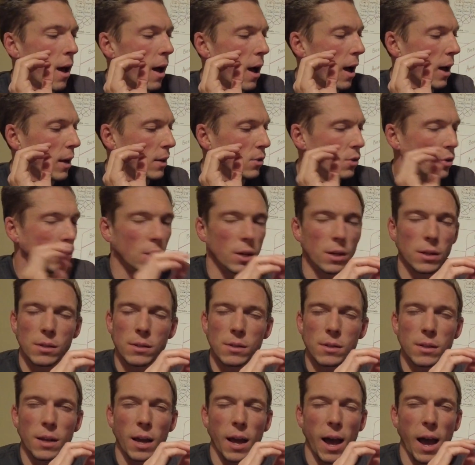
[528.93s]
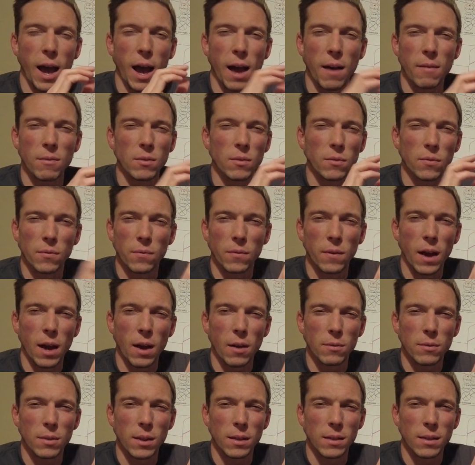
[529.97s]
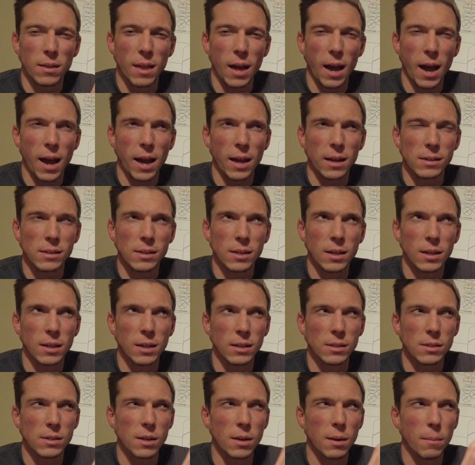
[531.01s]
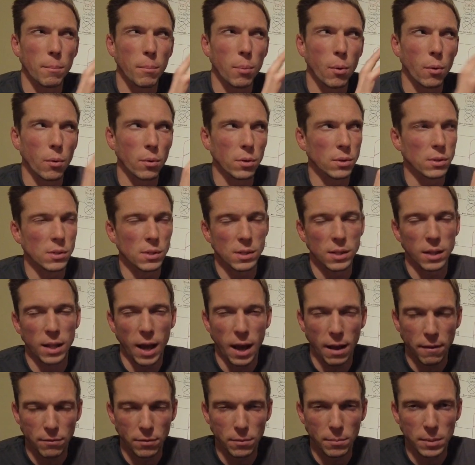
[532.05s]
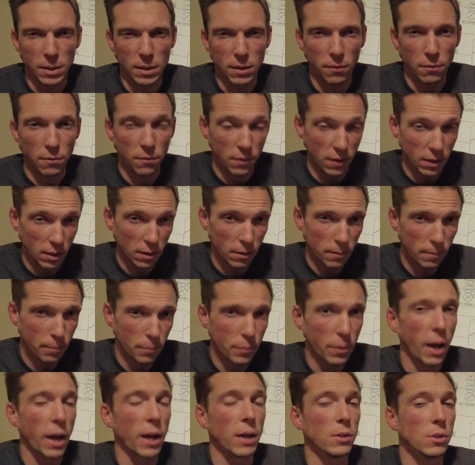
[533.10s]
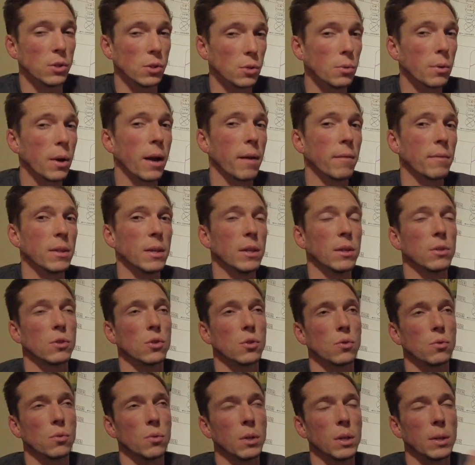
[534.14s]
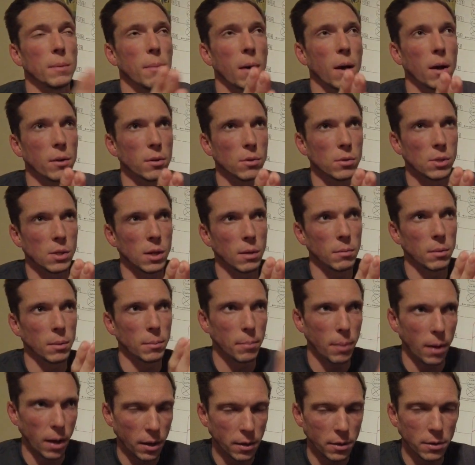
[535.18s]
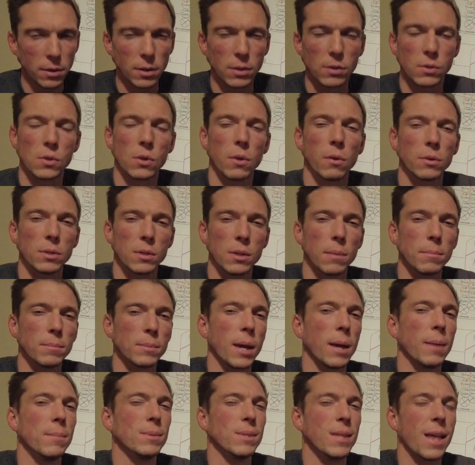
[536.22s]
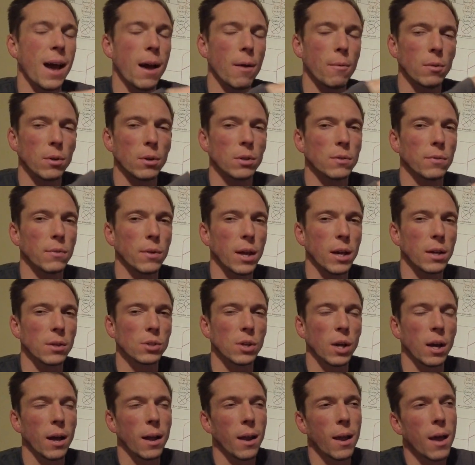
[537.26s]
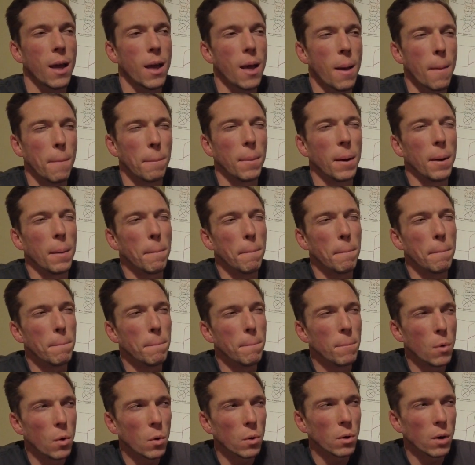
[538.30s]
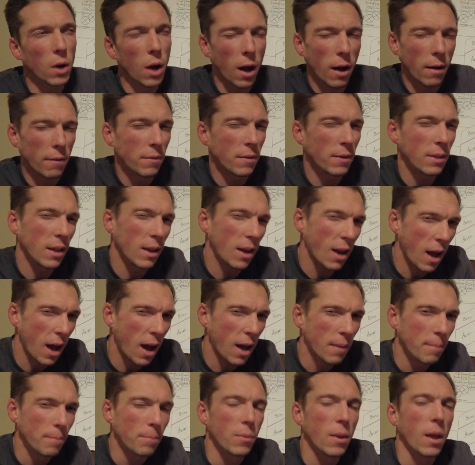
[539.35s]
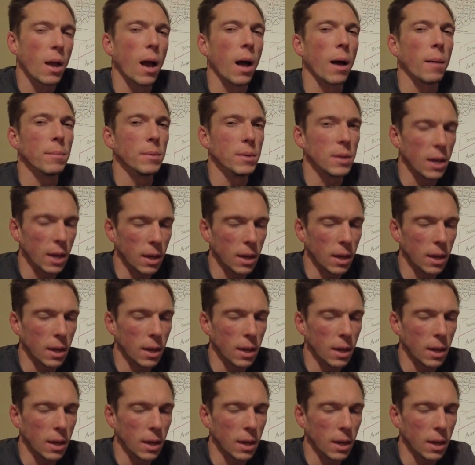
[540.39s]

I just haven't found that is an important slot for me to fill. I do have the extreme understable putter, and so sometimes that works for that shot, but more often than not, I'll be